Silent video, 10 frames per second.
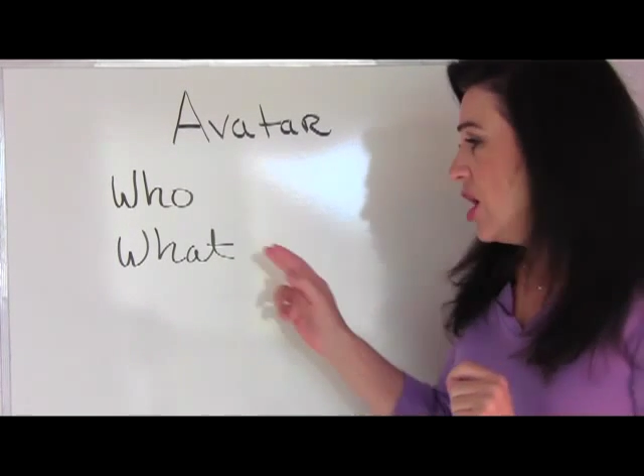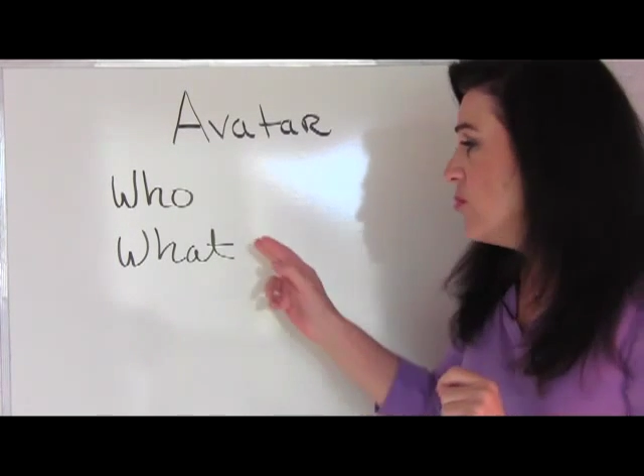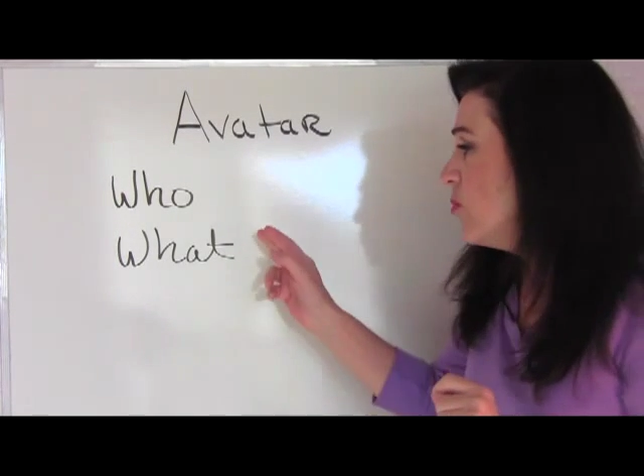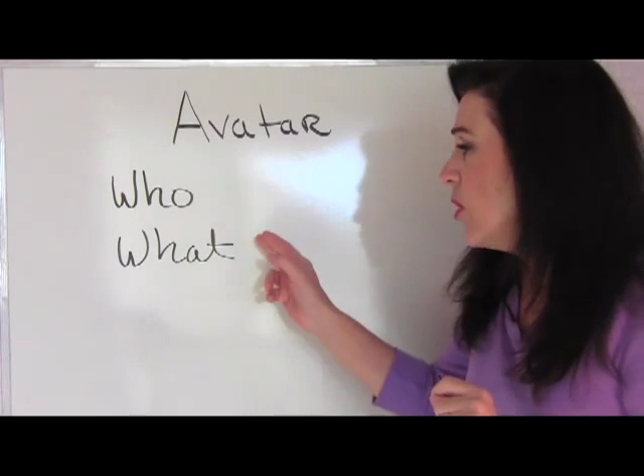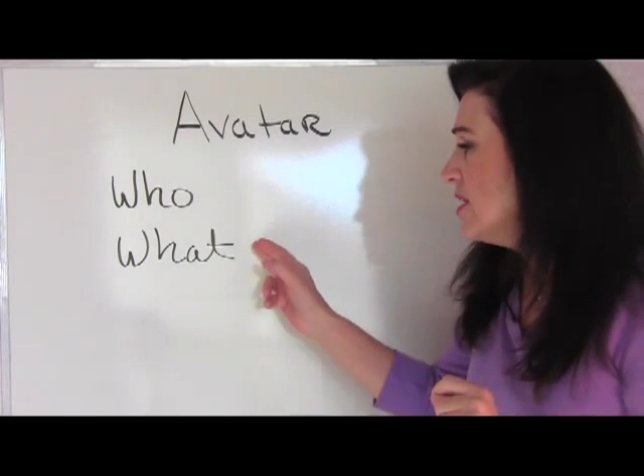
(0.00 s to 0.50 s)

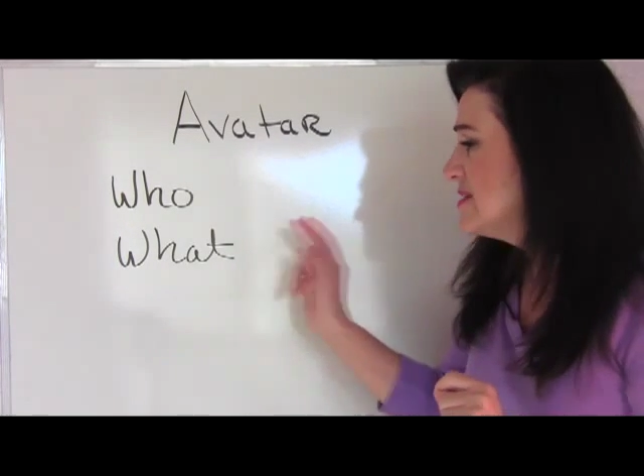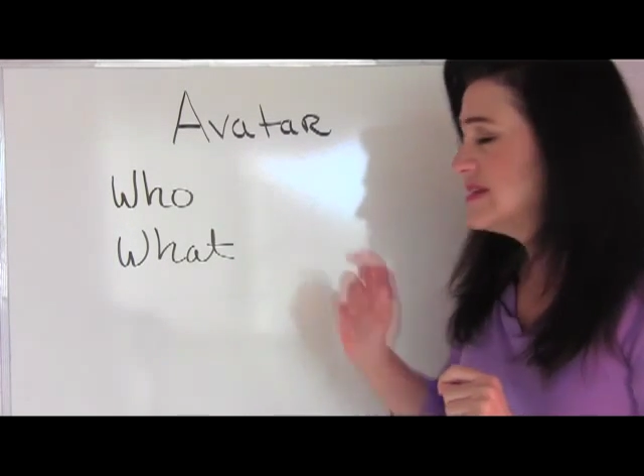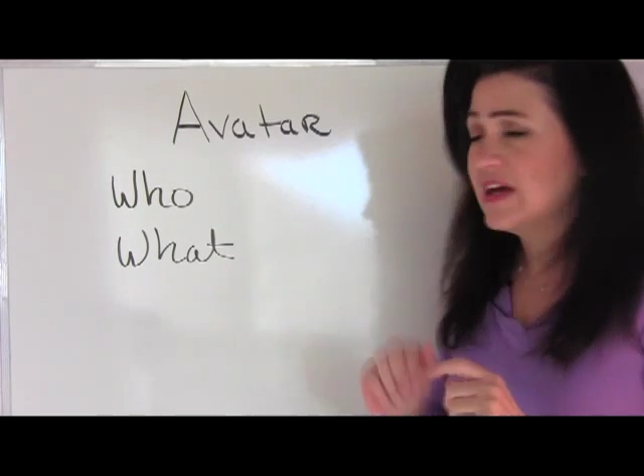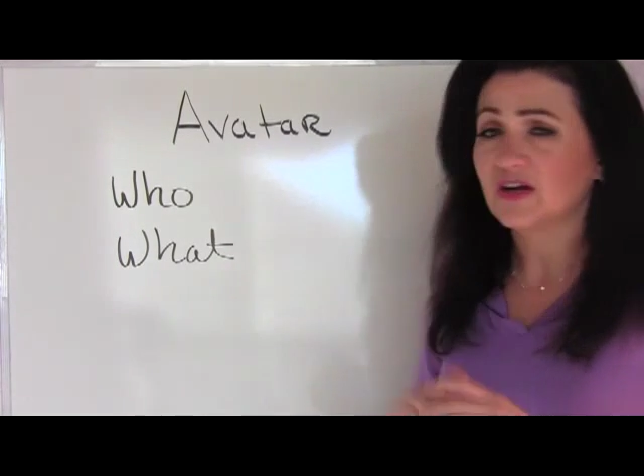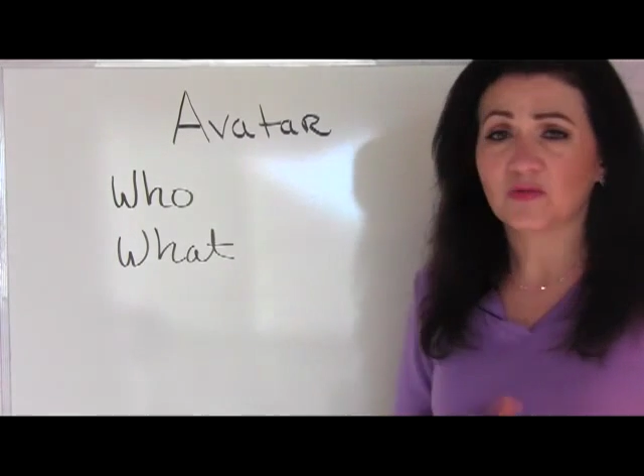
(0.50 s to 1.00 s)
And what's
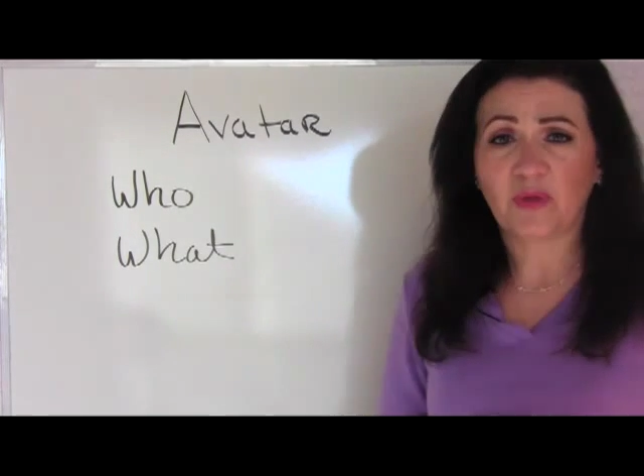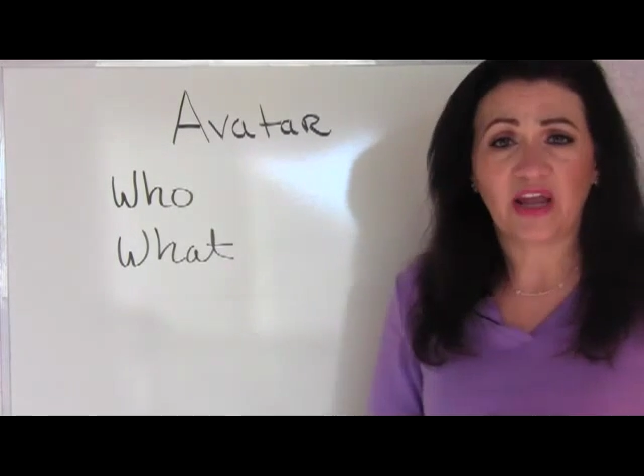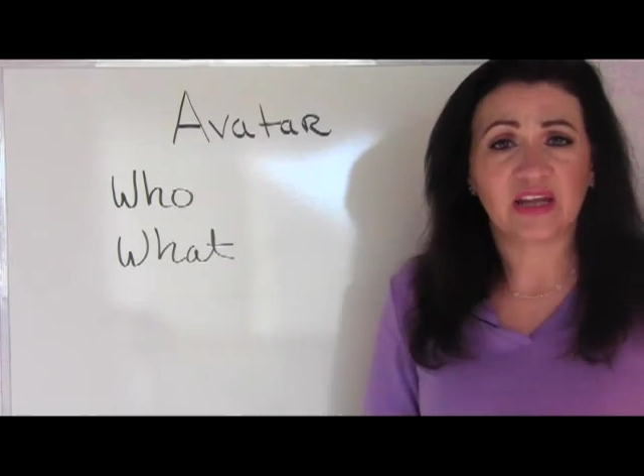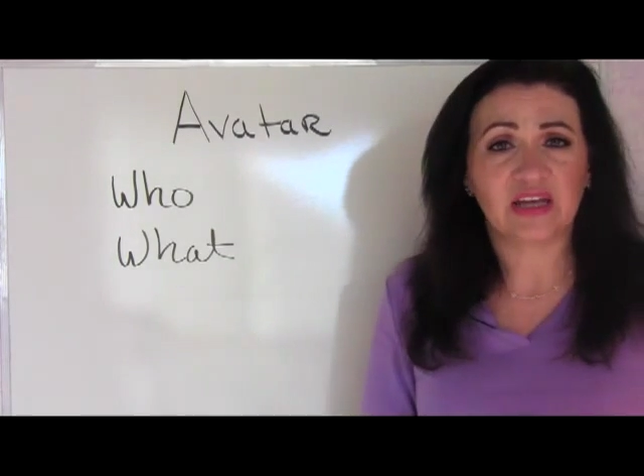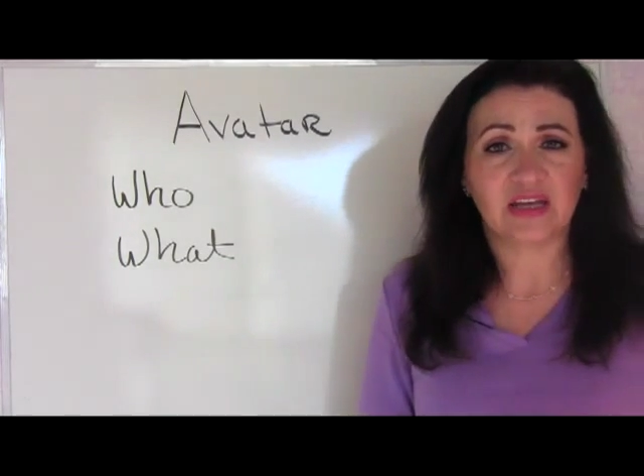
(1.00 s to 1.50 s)
their
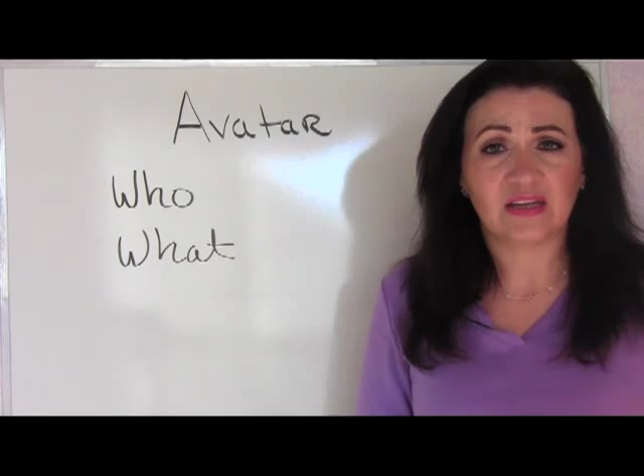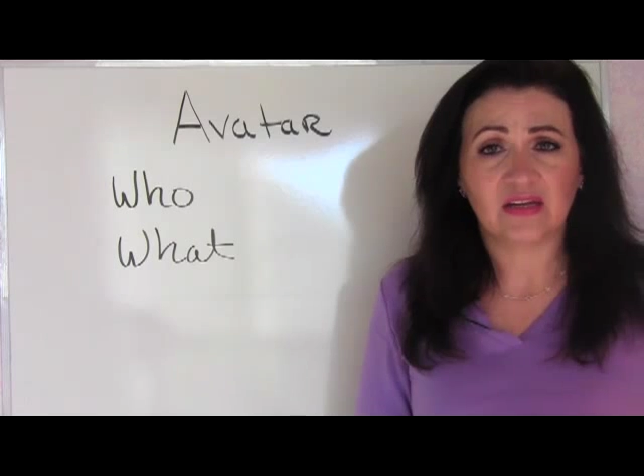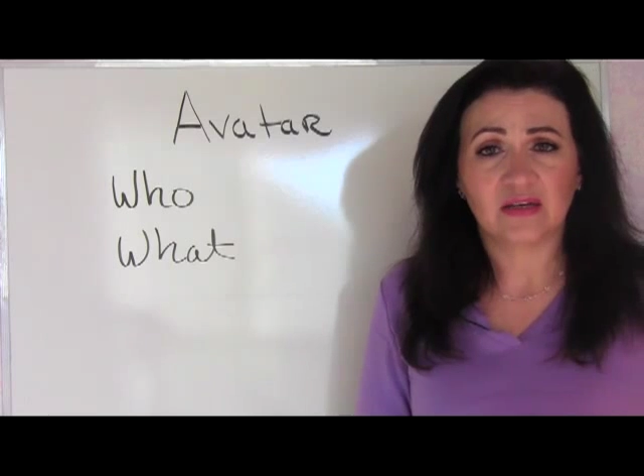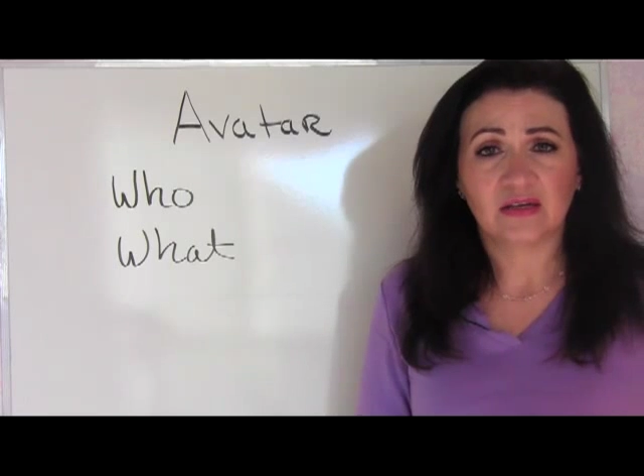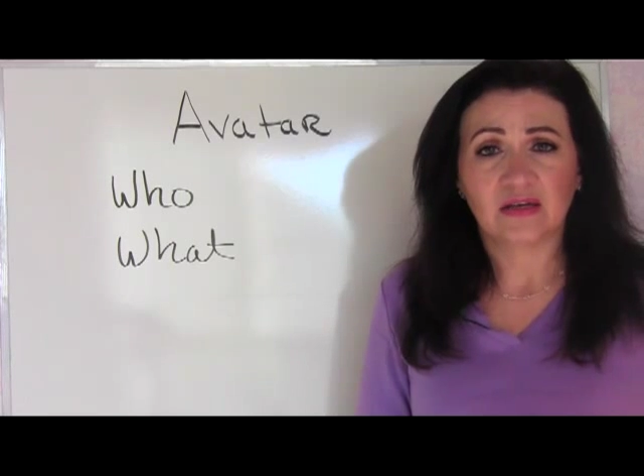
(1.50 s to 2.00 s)
pain?